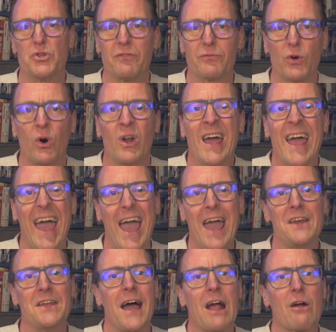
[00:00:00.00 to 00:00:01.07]
You've got
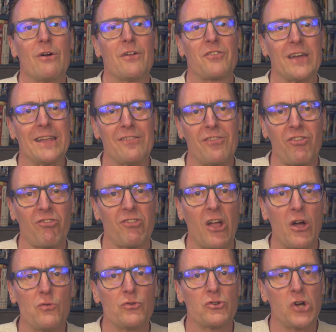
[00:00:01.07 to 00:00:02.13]
Ed Harris in
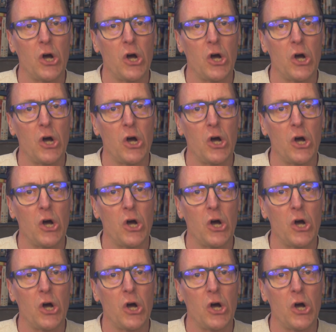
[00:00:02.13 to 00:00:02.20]
stone